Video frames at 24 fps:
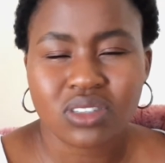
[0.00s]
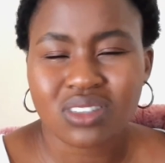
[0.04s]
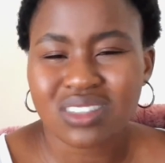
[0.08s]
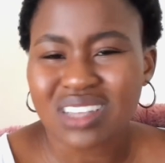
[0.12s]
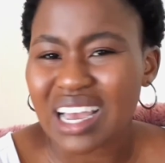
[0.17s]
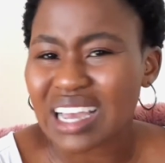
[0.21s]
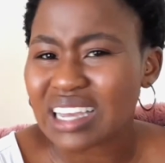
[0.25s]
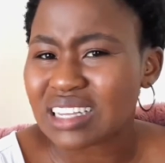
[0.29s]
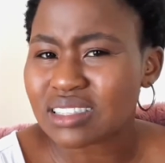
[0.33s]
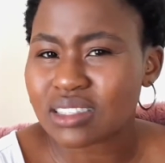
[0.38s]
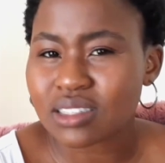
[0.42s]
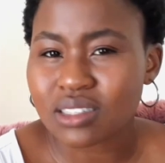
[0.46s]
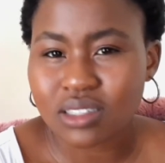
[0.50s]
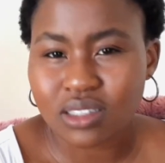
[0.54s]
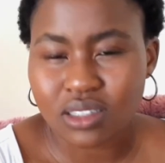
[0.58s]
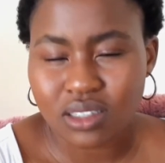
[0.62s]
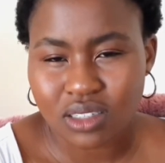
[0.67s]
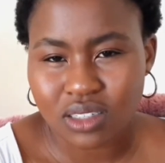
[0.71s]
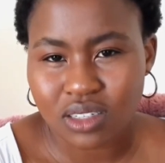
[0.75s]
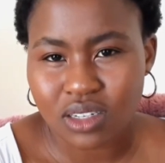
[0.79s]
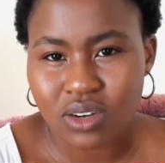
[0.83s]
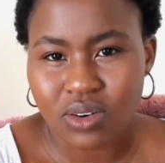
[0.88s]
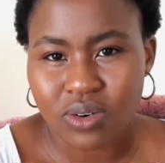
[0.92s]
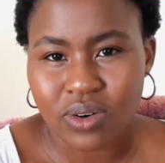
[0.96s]
sciences
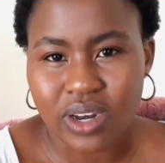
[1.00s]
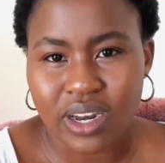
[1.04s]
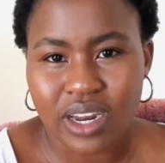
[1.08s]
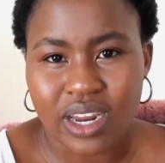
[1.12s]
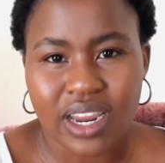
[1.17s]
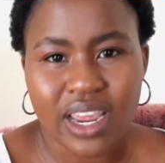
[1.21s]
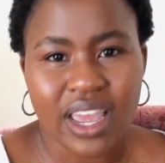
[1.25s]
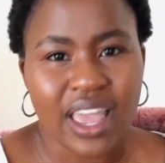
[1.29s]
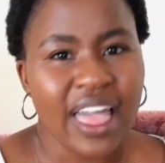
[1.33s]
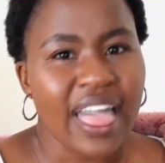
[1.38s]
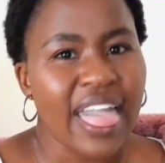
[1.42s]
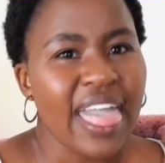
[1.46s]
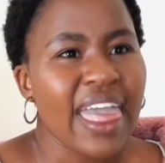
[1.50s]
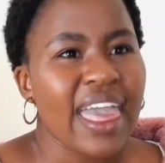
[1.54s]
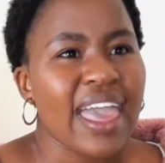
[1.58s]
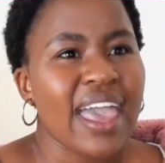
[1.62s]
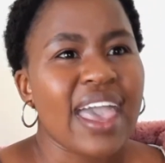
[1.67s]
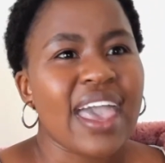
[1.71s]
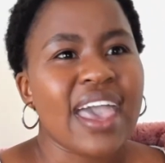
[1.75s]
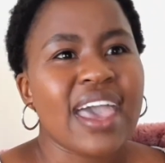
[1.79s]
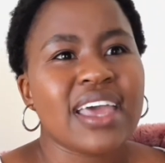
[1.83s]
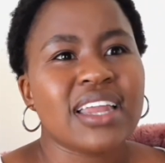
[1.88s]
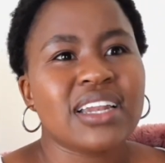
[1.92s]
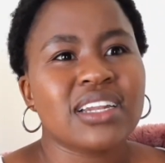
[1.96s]
degree,
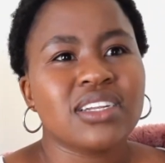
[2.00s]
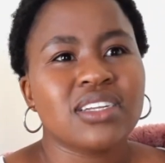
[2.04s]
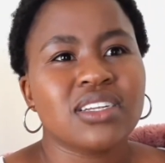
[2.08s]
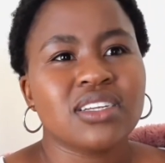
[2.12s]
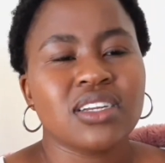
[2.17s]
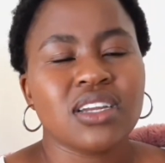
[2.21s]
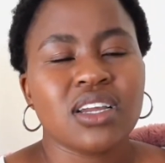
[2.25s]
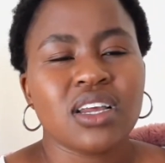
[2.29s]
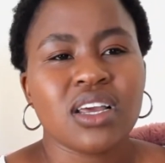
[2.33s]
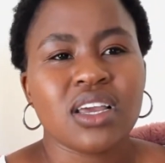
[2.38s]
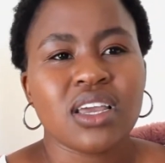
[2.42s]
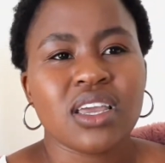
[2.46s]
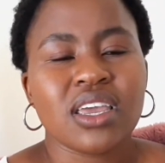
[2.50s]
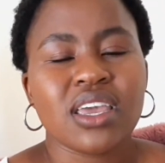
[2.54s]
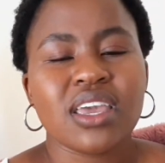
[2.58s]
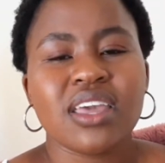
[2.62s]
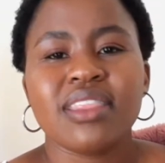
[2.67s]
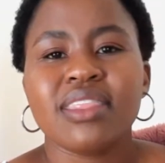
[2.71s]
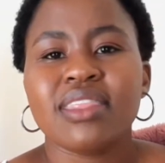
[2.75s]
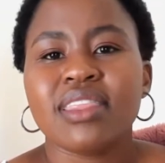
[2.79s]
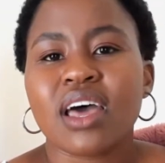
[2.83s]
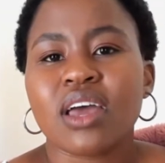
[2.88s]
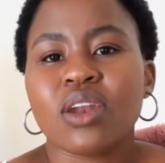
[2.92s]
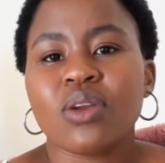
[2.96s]
and
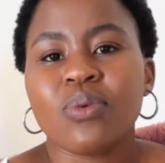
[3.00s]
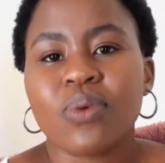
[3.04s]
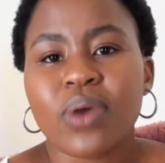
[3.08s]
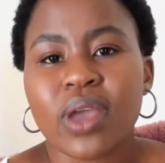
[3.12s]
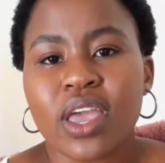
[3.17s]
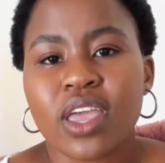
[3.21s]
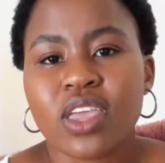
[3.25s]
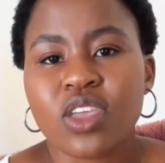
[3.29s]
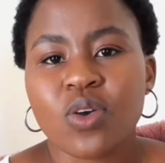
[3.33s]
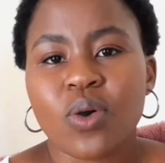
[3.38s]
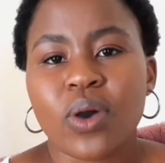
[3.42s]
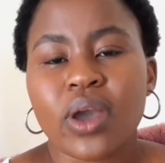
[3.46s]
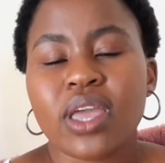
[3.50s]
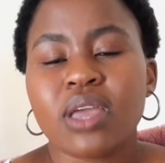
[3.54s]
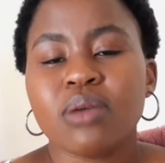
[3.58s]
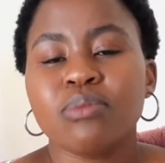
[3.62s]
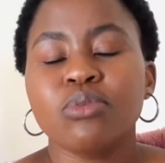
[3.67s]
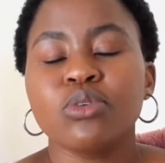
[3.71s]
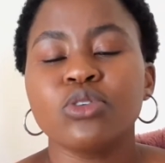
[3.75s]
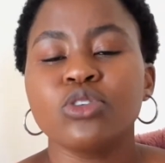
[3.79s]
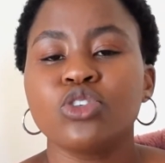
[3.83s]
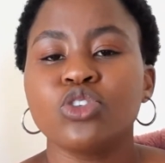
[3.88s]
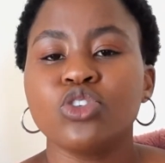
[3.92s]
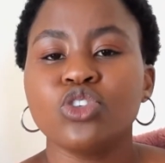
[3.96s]
in that way you're
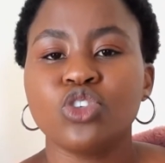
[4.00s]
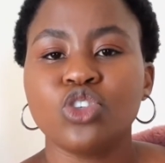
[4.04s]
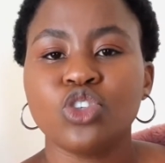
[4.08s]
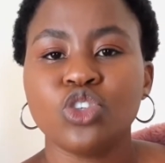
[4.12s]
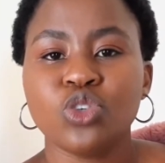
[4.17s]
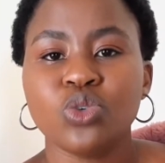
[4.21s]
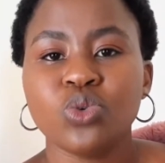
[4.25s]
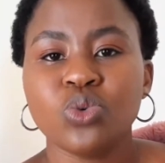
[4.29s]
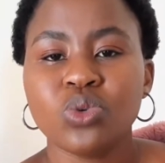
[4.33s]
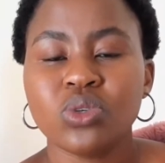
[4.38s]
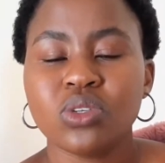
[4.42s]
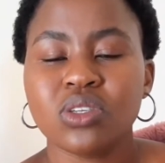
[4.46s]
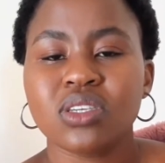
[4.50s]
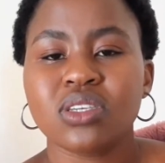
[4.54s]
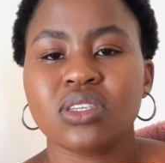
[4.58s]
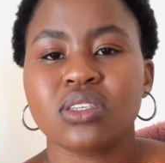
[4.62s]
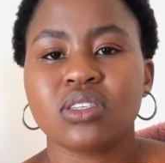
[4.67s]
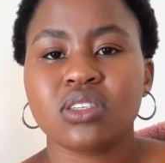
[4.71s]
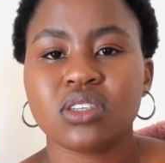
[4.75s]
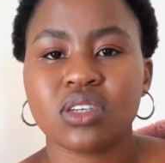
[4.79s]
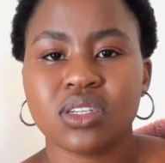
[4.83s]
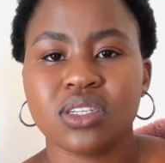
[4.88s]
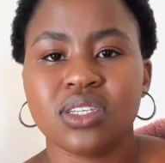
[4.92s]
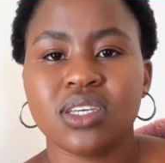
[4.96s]
able to choose
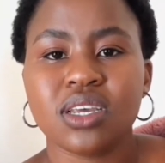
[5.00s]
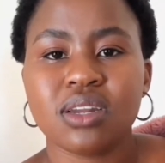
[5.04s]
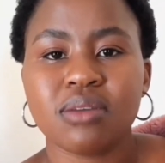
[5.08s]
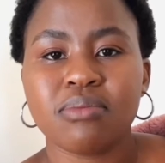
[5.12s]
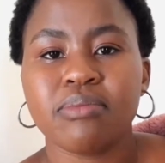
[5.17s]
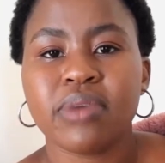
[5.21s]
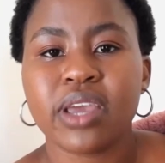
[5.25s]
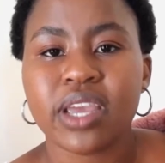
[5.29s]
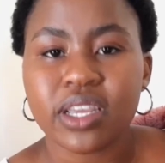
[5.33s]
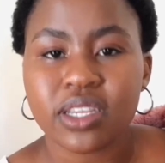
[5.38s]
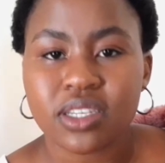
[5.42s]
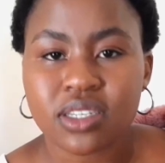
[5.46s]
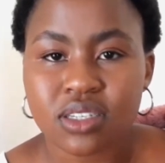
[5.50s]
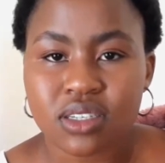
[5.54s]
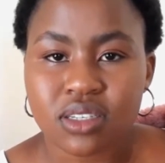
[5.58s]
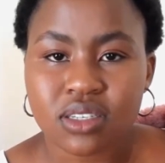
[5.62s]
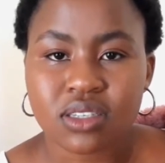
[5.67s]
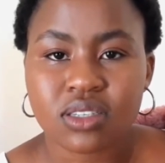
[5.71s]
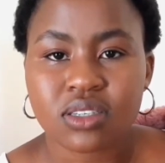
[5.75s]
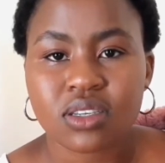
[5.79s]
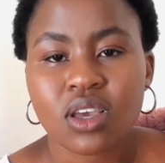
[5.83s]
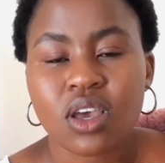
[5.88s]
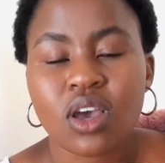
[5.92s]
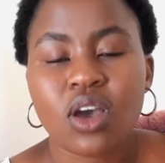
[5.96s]
certain
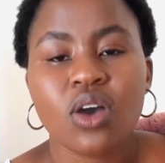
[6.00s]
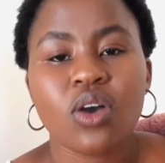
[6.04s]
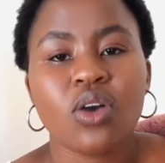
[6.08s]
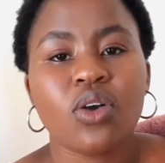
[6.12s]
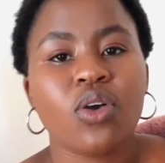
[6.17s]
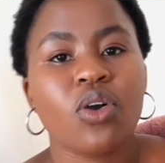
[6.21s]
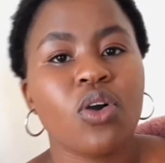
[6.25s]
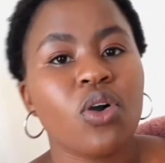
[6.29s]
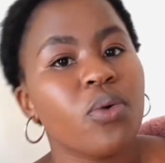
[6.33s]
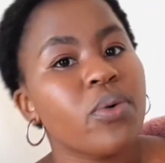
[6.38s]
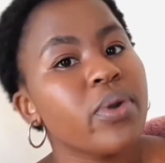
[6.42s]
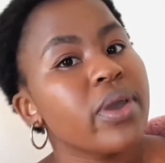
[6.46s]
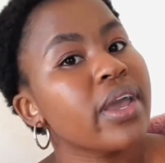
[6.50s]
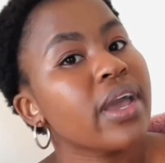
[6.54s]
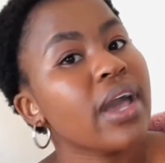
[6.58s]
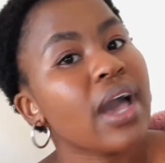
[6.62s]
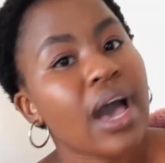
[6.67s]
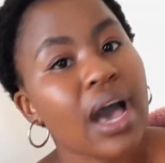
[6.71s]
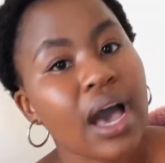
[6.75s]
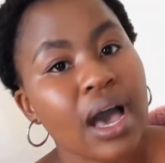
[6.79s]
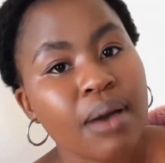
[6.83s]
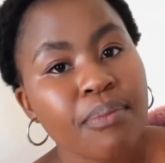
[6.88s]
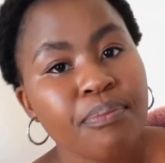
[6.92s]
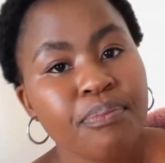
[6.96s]
majors going
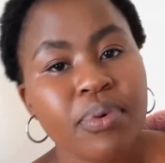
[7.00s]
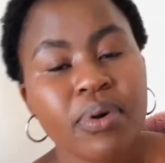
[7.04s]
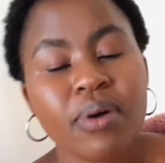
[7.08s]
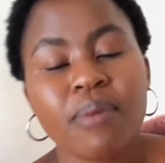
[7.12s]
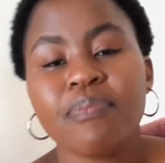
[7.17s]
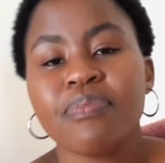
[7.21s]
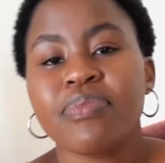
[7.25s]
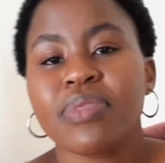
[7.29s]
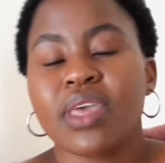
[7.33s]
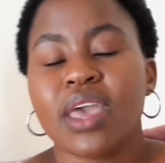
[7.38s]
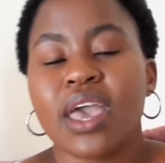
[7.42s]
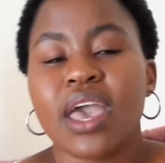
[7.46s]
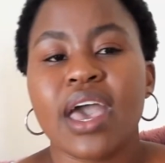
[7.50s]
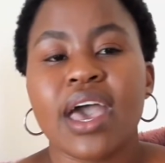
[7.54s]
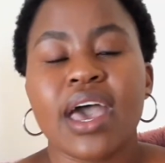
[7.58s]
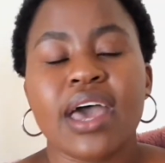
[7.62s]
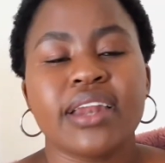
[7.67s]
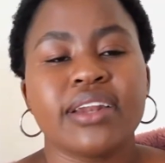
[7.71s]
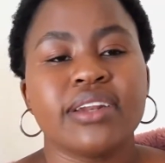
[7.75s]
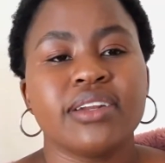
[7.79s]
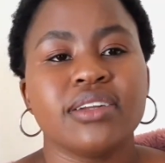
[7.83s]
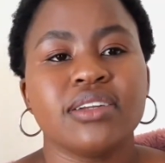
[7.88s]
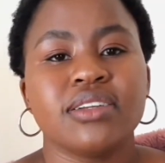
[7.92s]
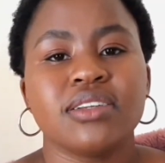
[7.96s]
up,
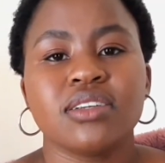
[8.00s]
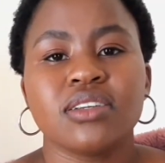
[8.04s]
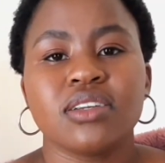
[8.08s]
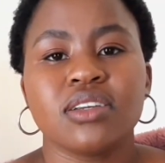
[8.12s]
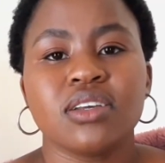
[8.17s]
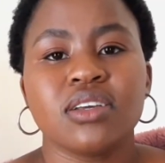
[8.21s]
and